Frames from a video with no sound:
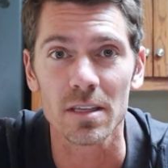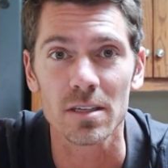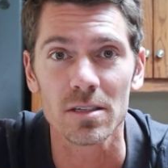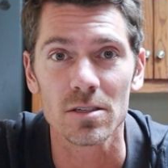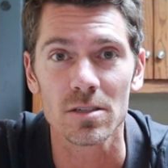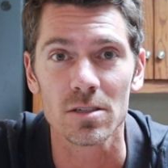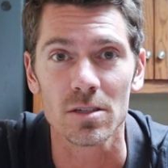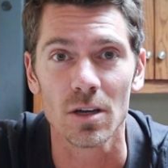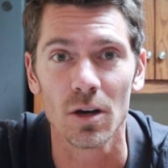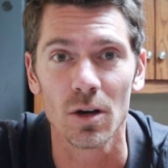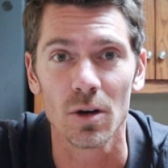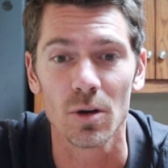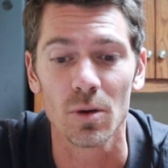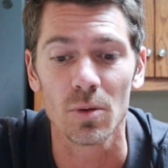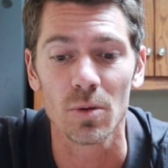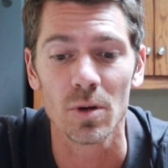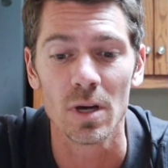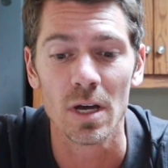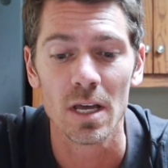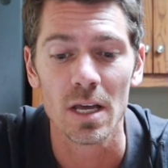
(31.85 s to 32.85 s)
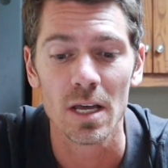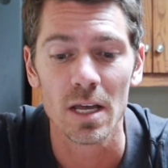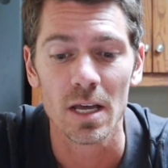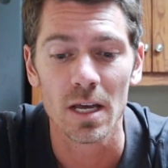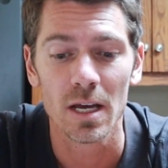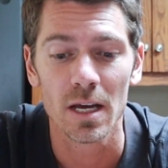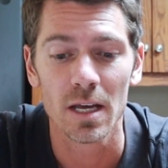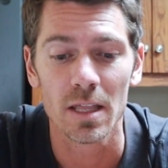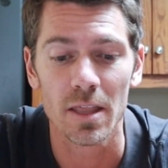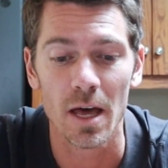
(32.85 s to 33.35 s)
So
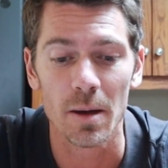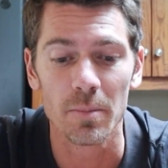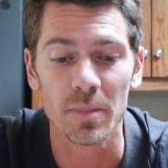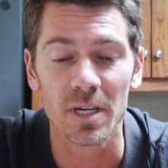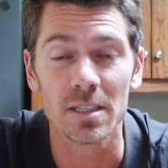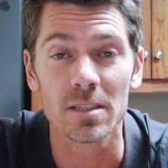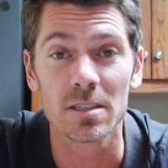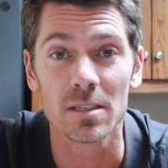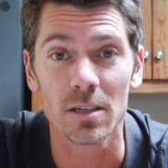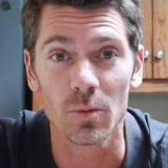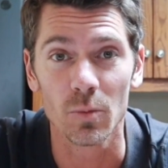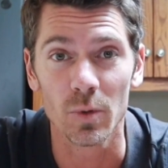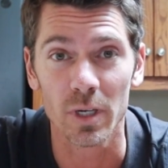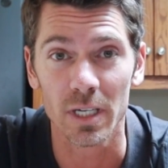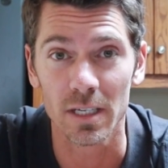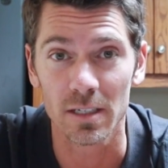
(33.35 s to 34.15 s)
that means that we